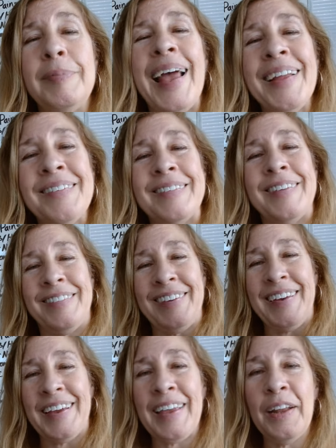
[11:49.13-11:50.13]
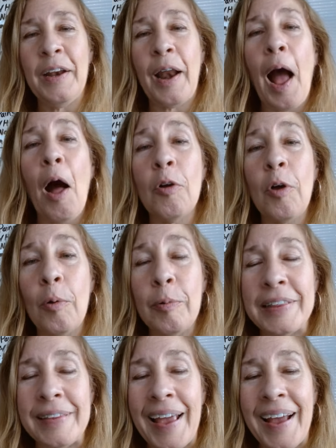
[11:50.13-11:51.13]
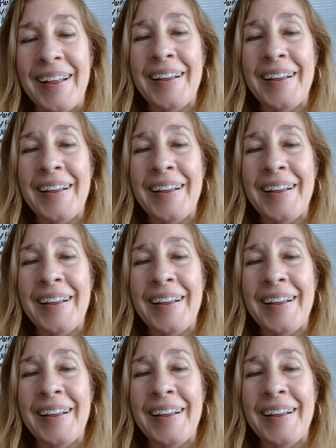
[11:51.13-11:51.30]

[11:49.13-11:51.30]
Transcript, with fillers: That's the ticket. I'll go with that.